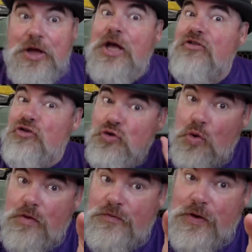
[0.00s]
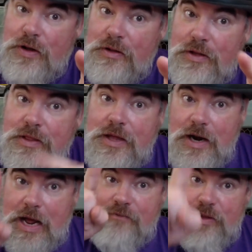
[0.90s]
It's your fault that
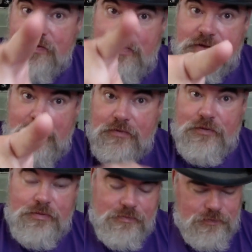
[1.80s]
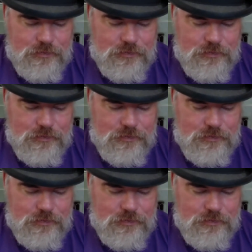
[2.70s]
I have been successful.